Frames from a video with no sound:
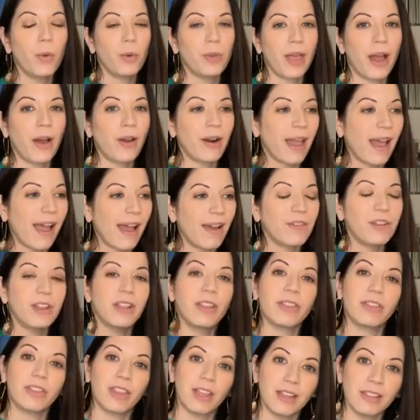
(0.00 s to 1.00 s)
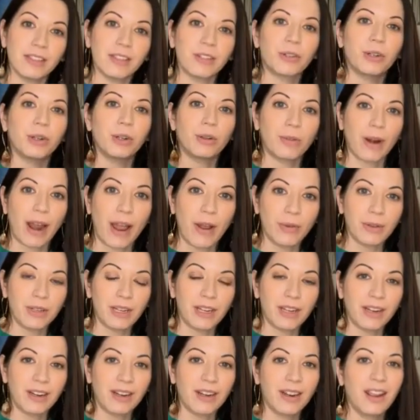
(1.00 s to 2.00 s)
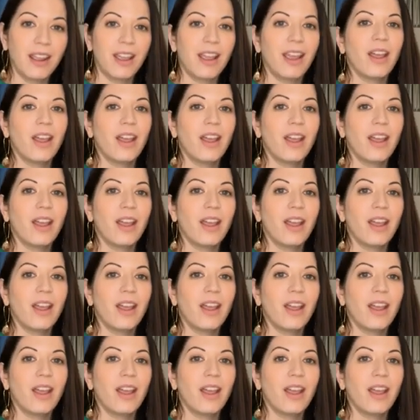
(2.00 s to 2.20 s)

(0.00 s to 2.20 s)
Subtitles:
without having things that are around it